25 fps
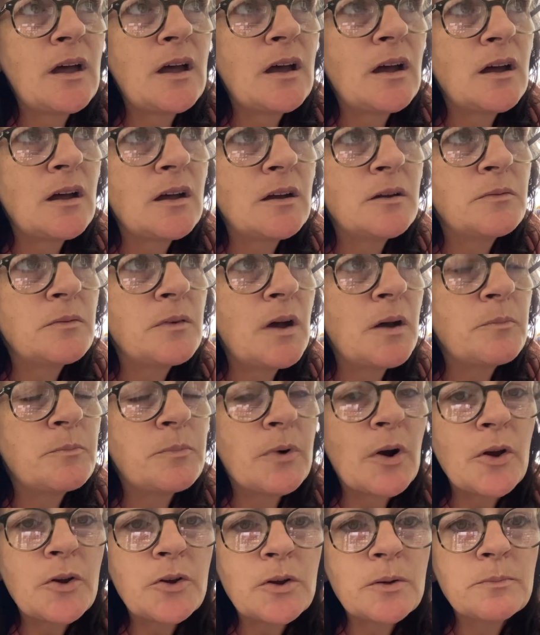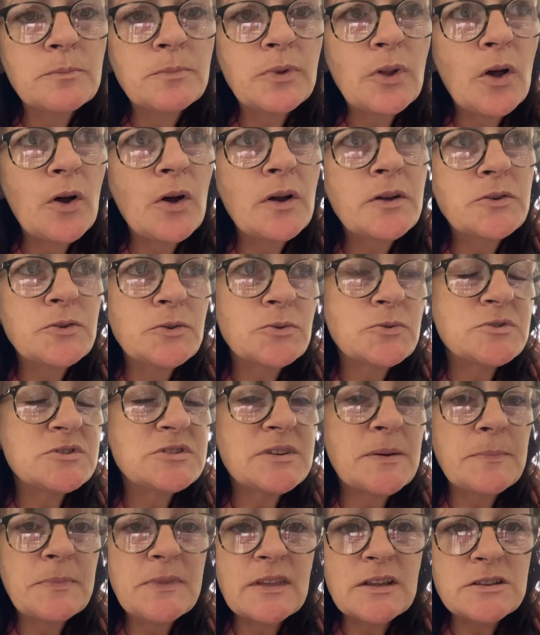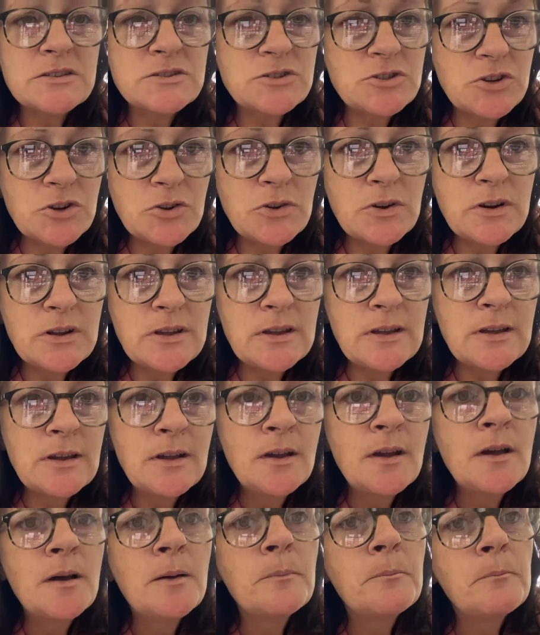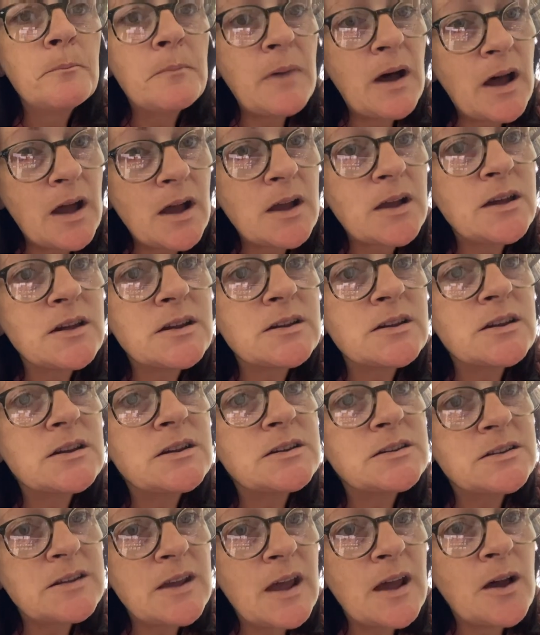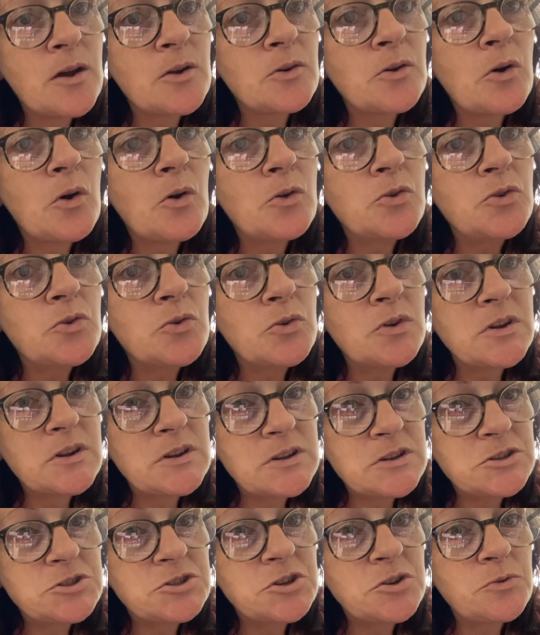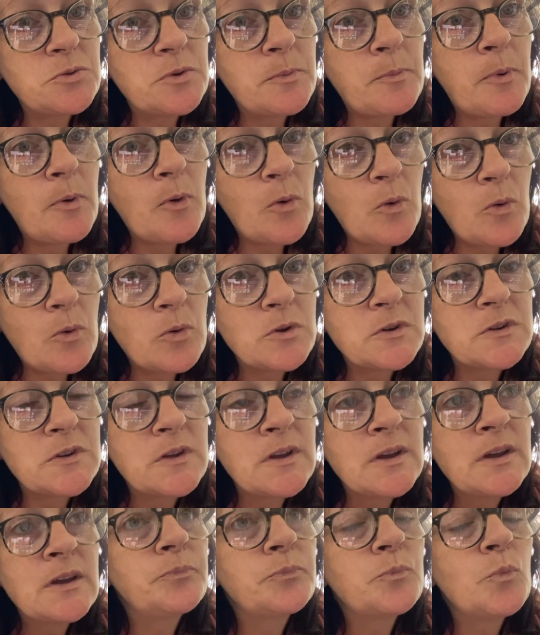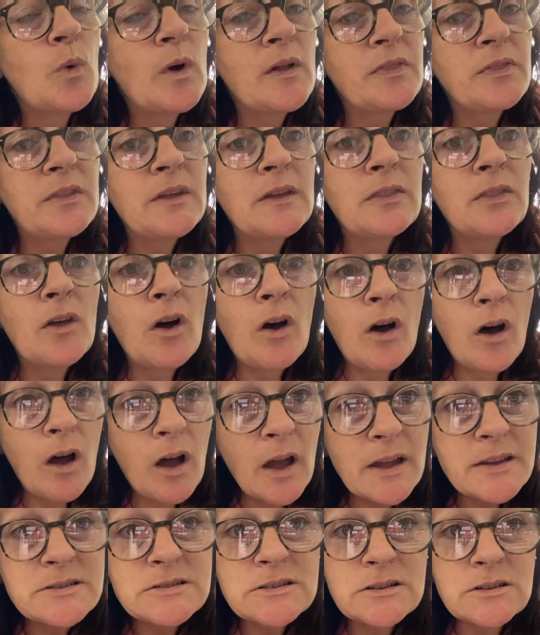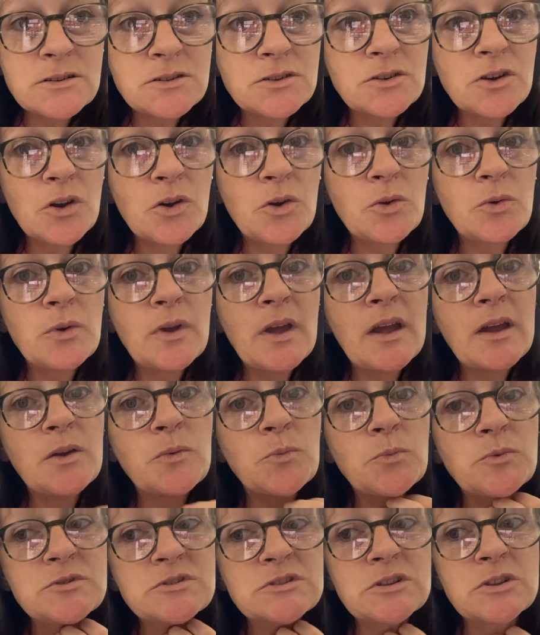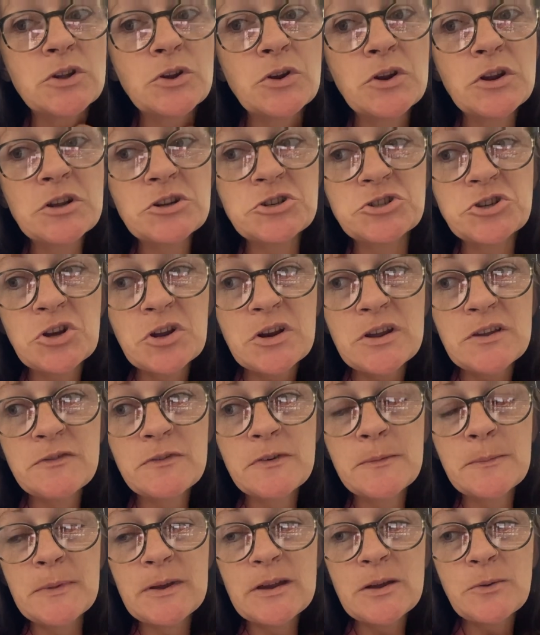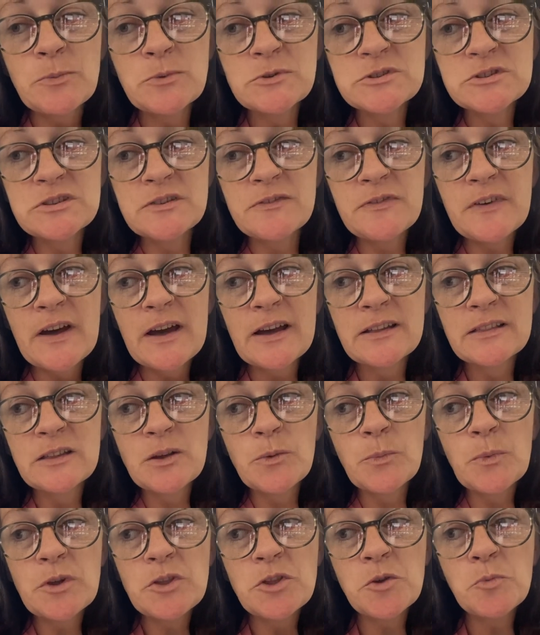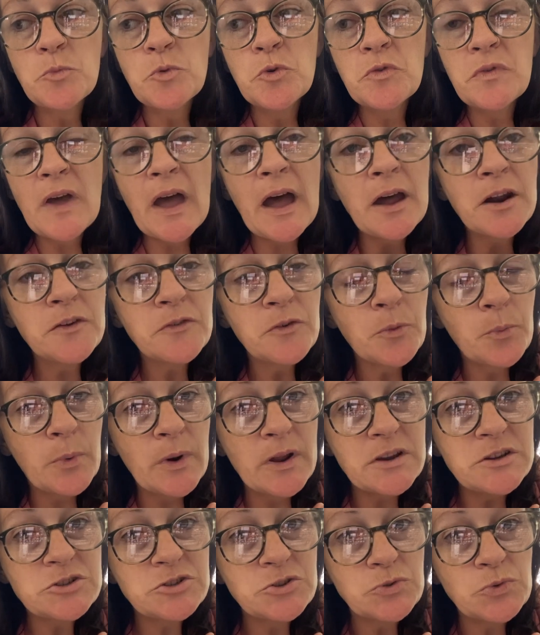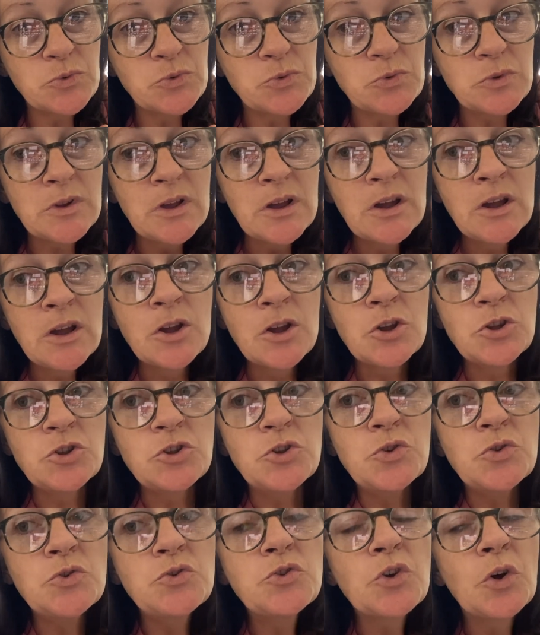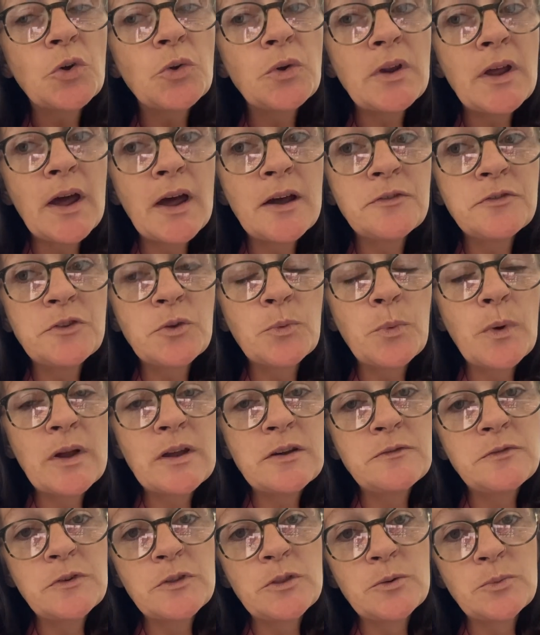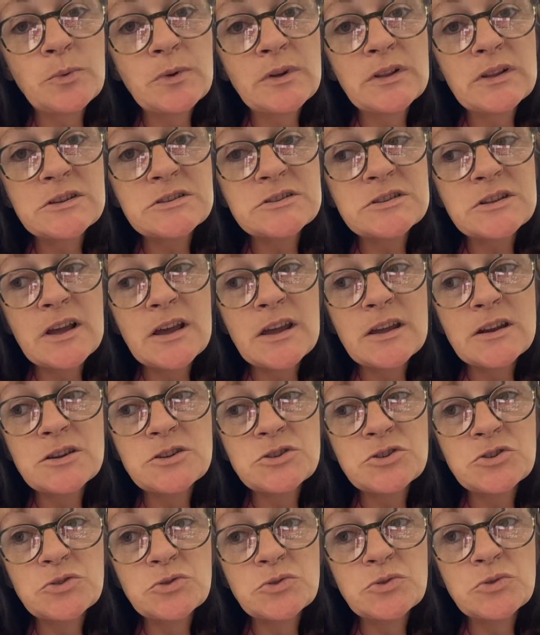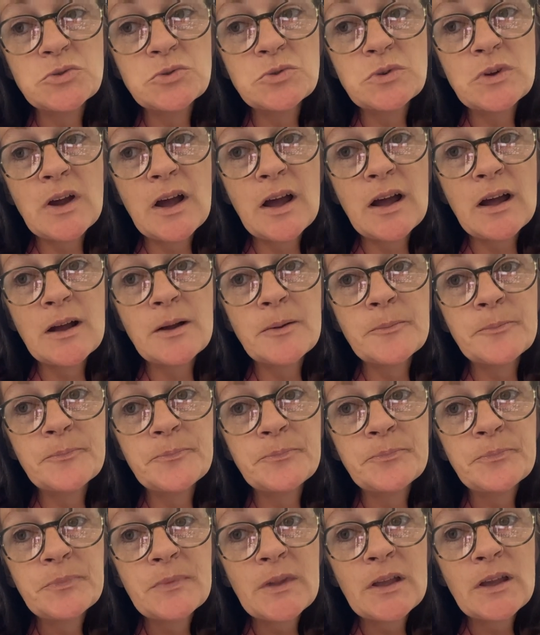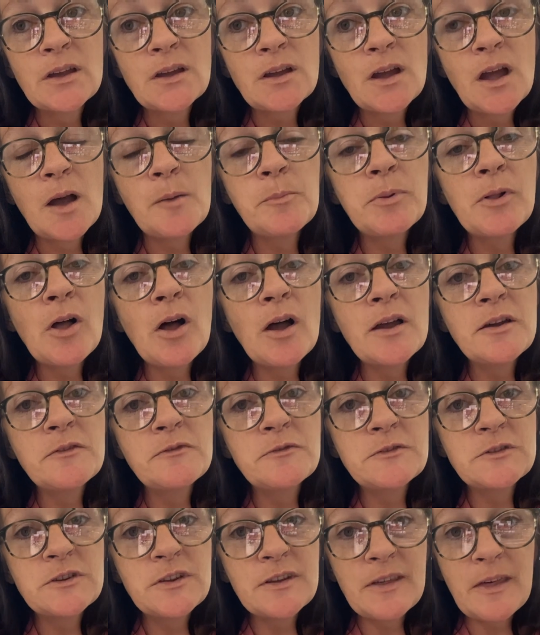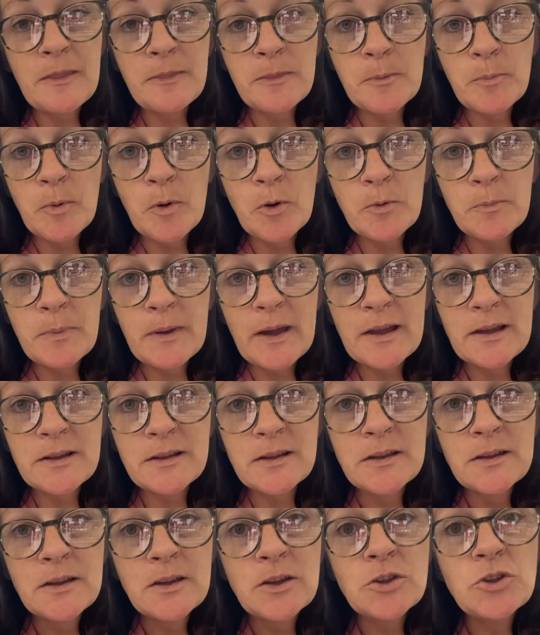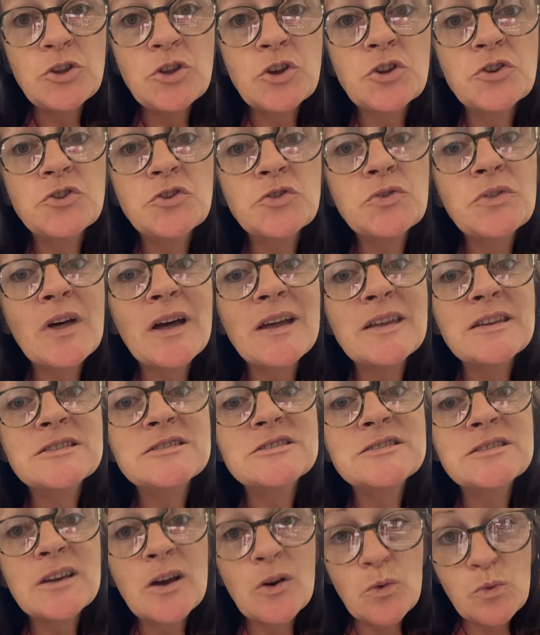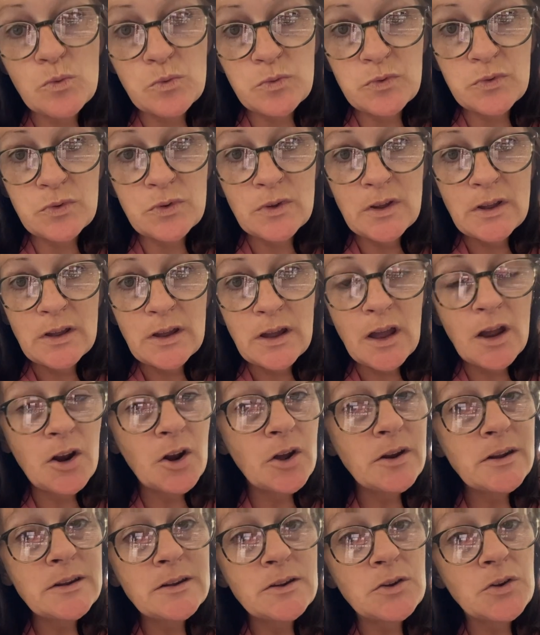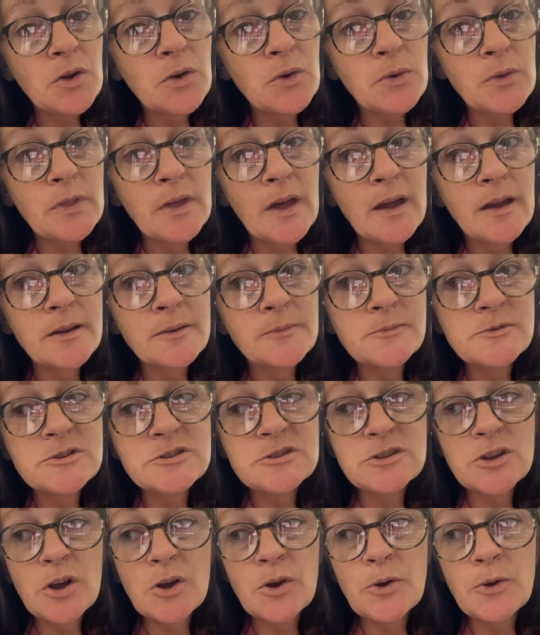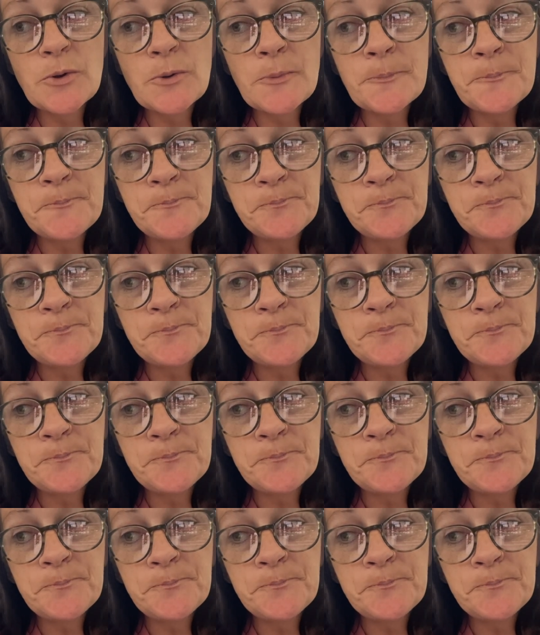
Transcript: uh, a broken blind, or something's dirty. Mark it down on your condition report. One thing that I didn't know and was a learning journey for me was the fact that when you move out of a rental, you don't have to wait for the real estate to um, apply to get the bond back. You can do that yourself. And I didn't know that. So